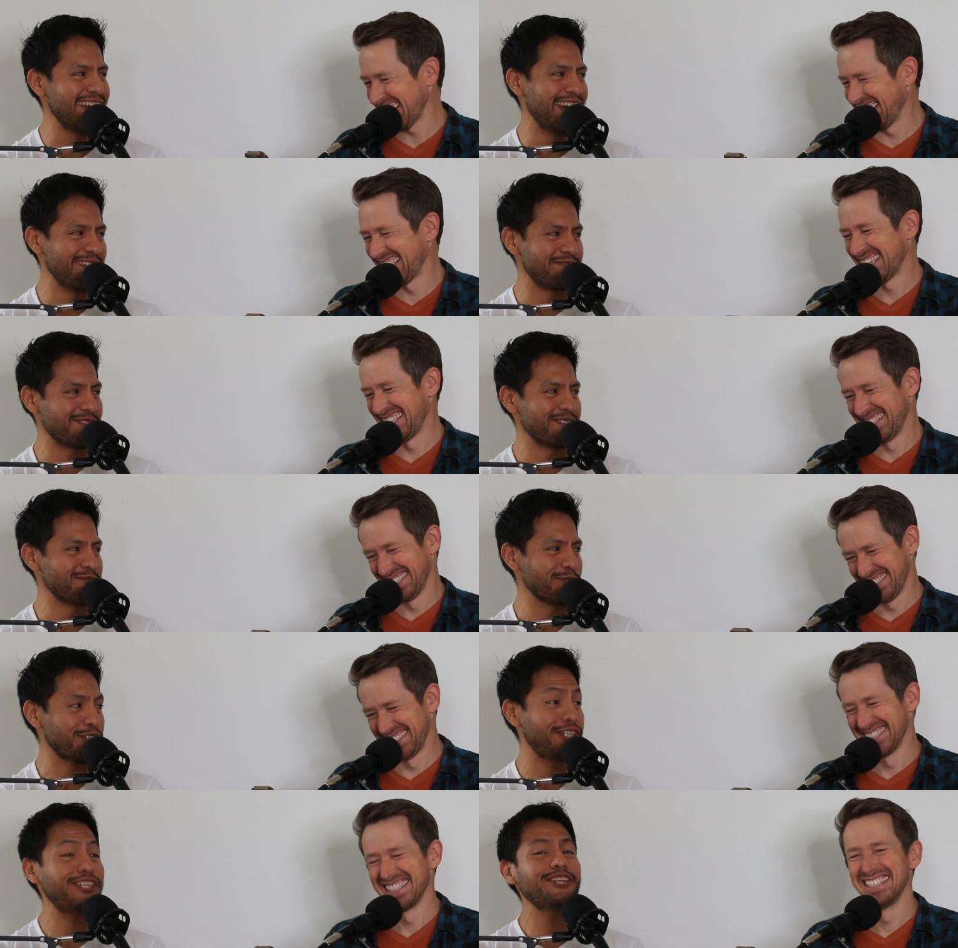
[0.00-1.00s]
Speaker 1: dying first were
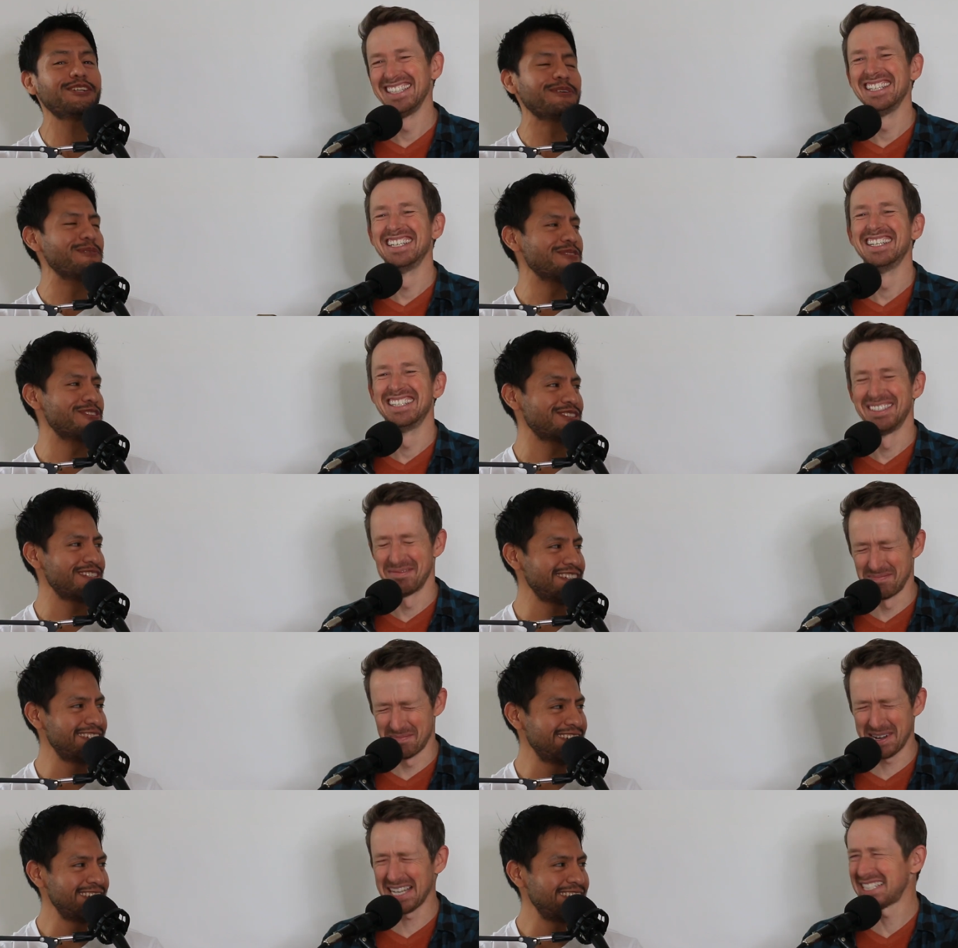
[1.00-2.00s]
Speaker 2: huge.
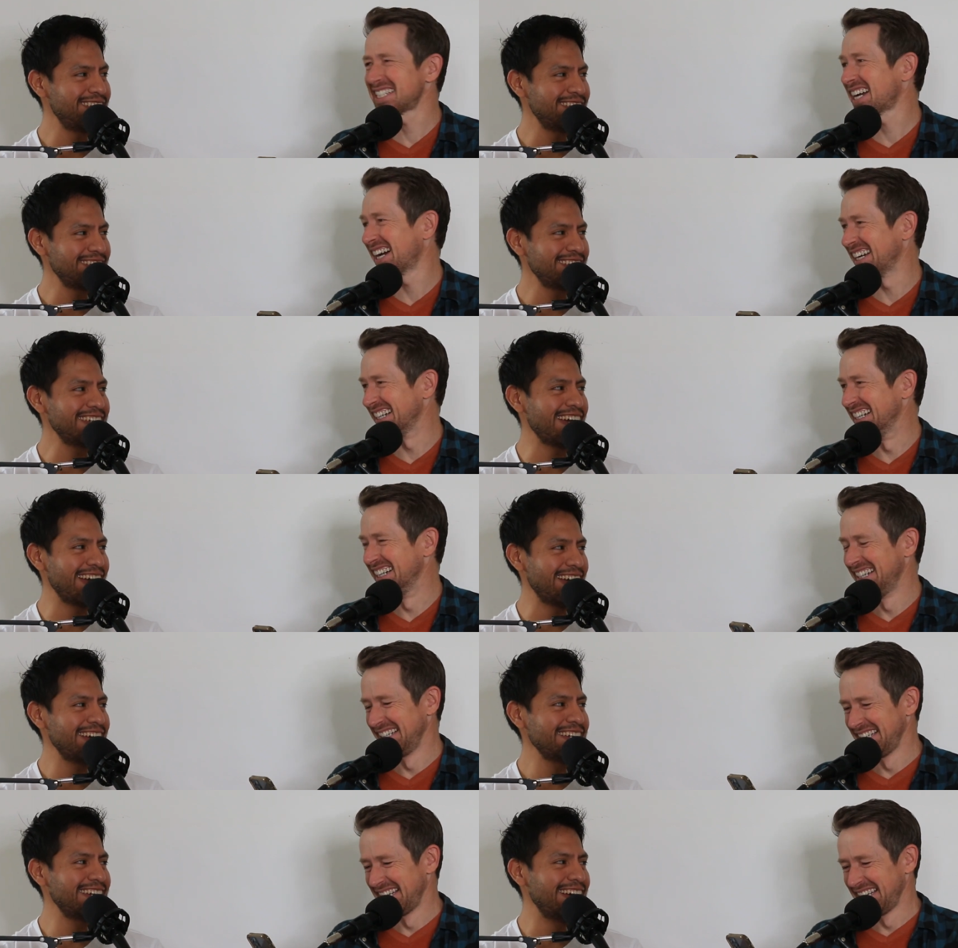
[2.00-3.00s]
Much higher. Yeah,
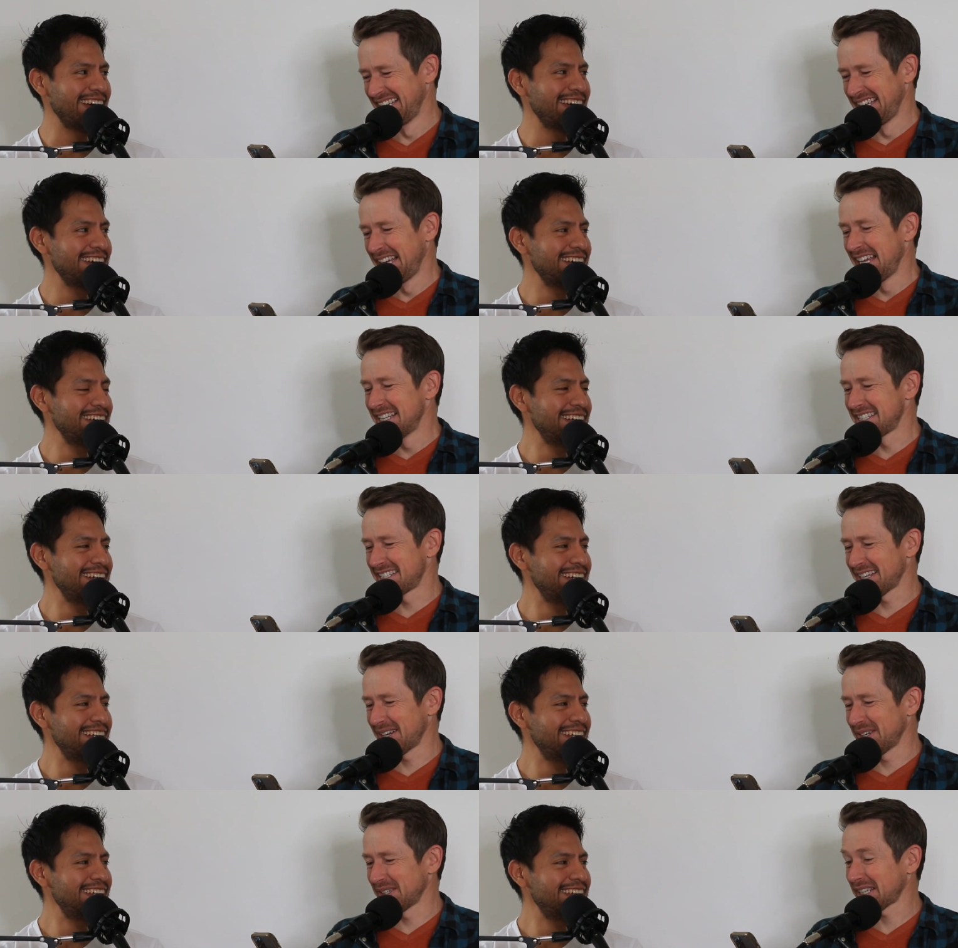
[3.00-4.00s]
yeah.
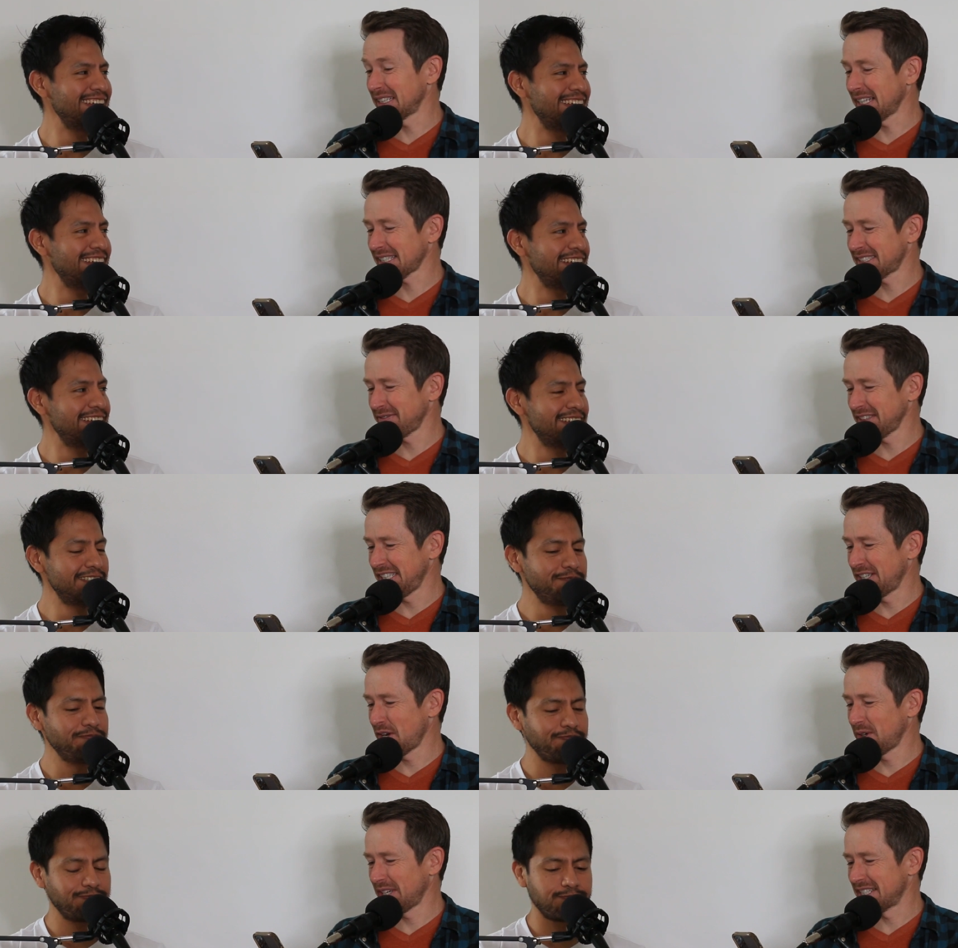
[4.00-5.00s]
So, collectively
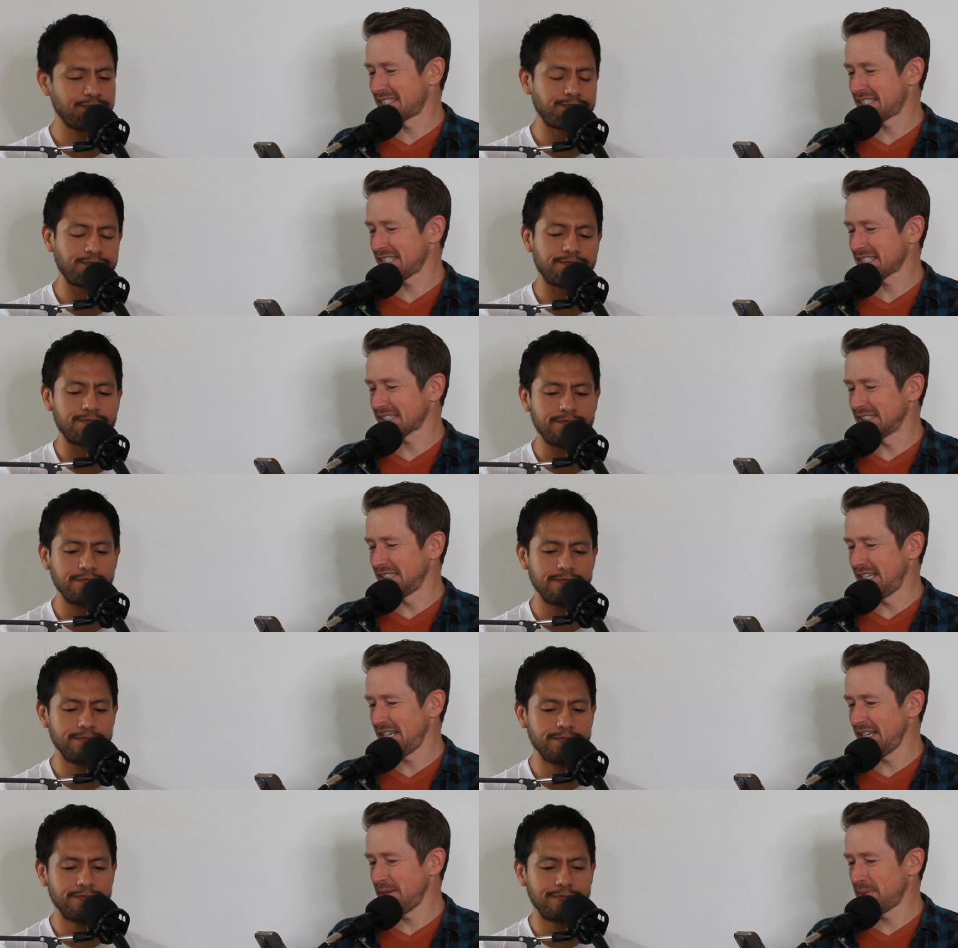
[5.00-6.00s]
known as Siskel and
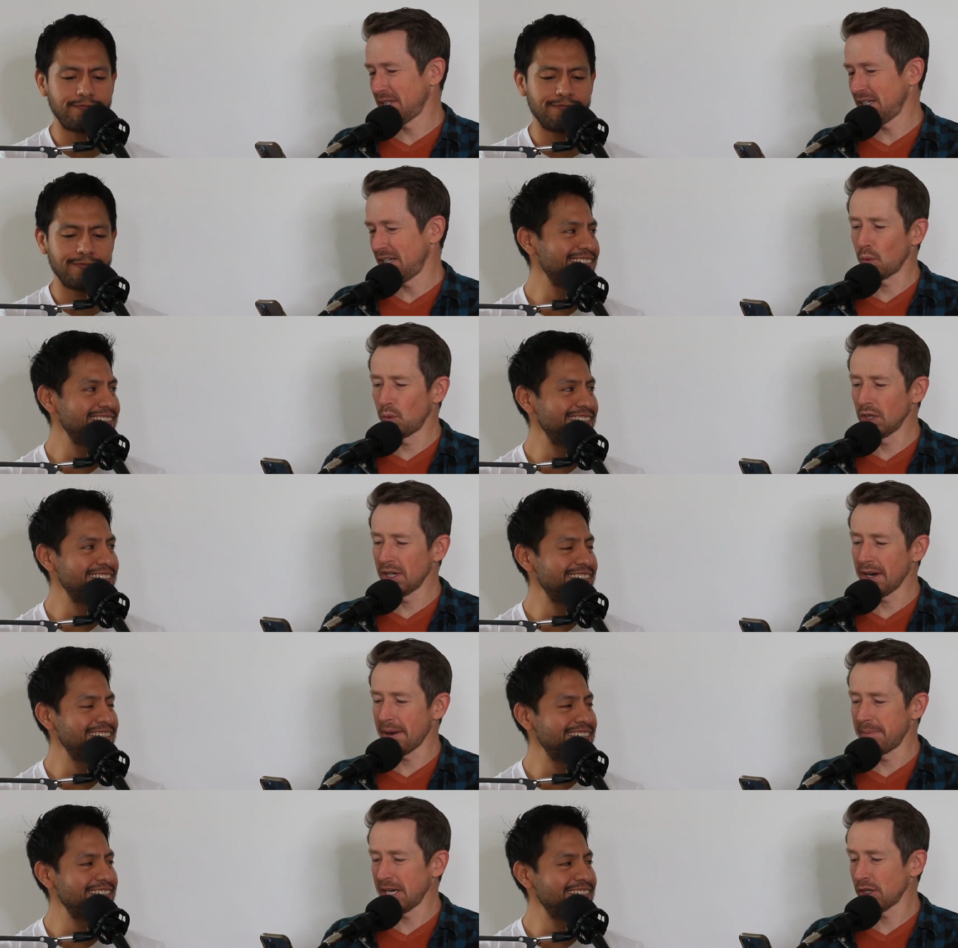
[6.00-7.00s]
Ebert, were
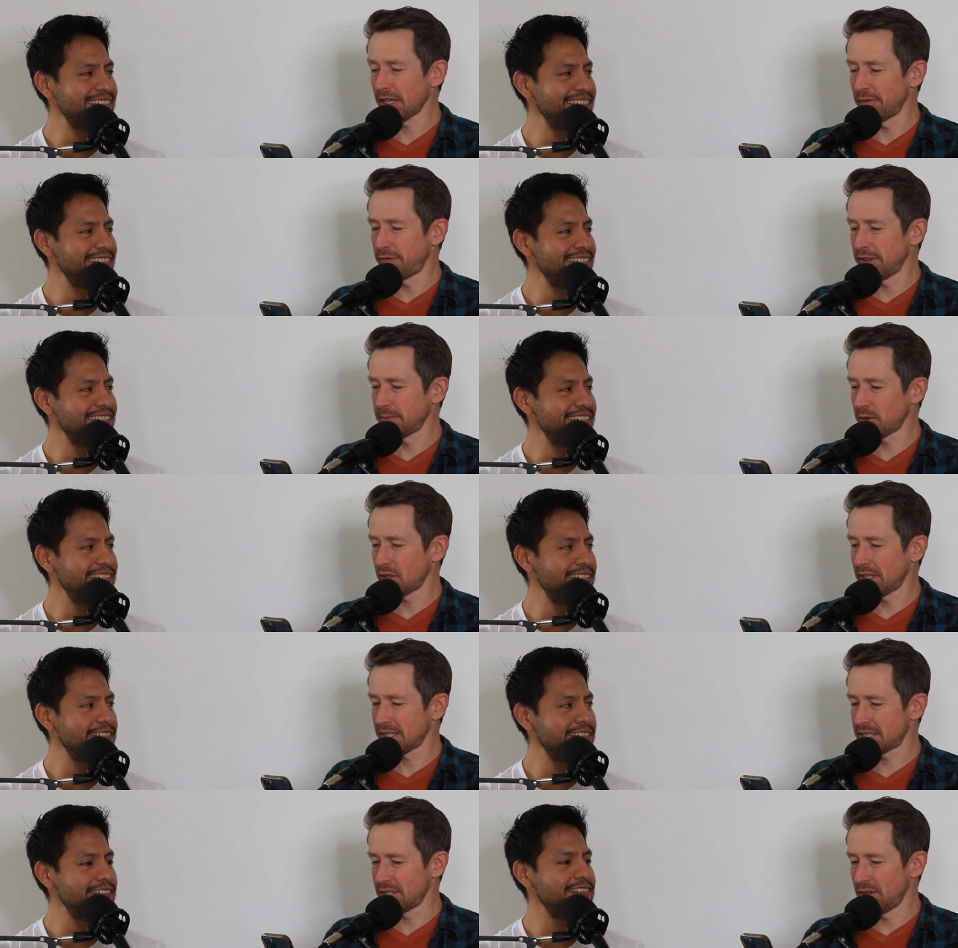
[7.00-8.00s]
American film
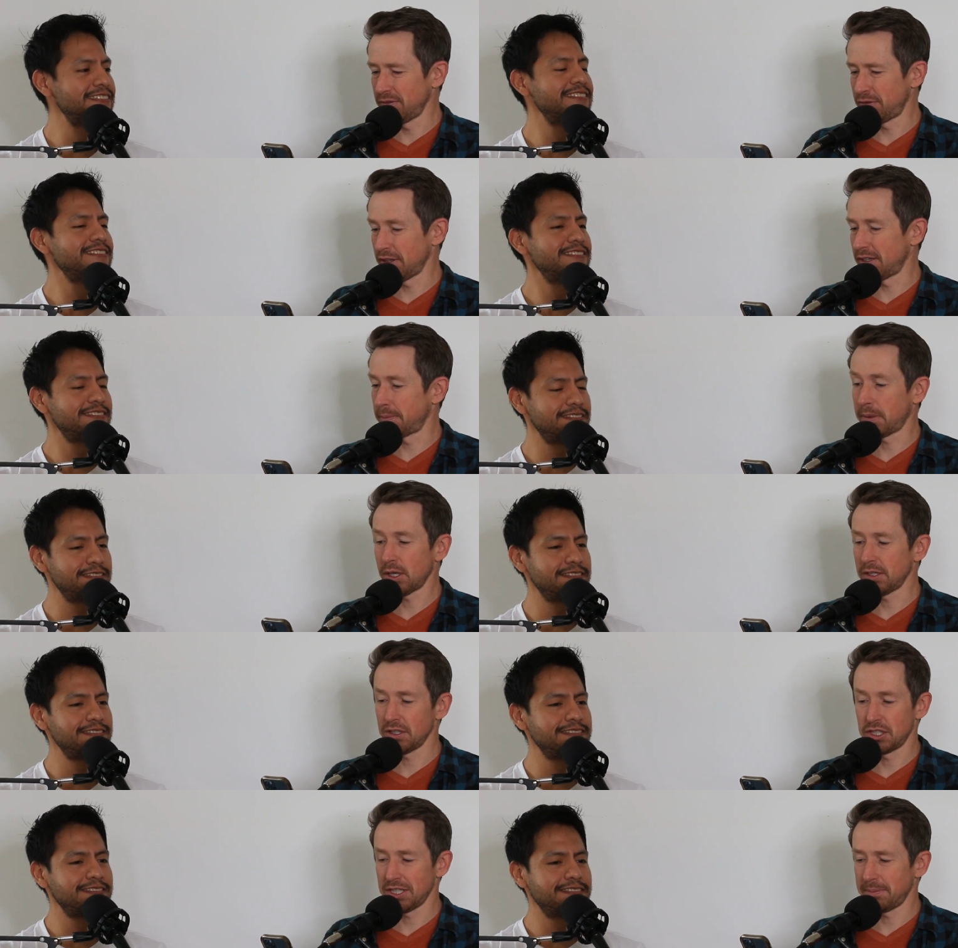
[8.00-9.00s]
critics known for their
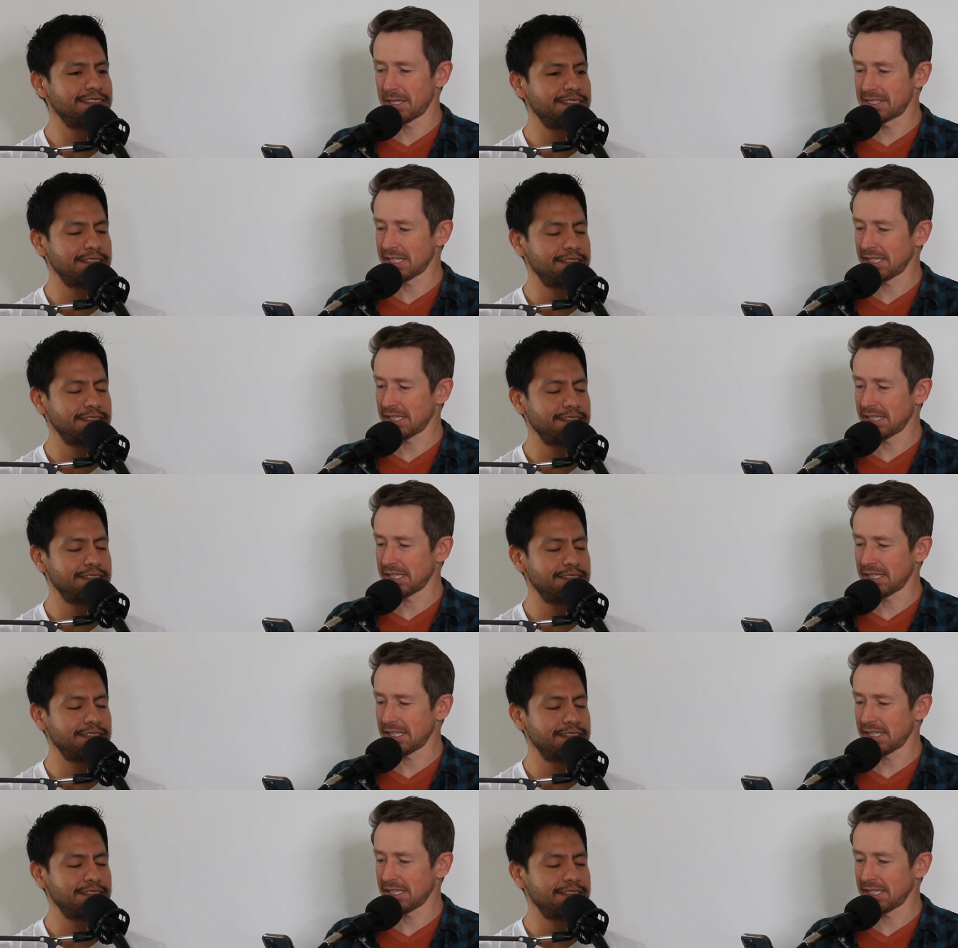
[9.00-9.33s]
partnership on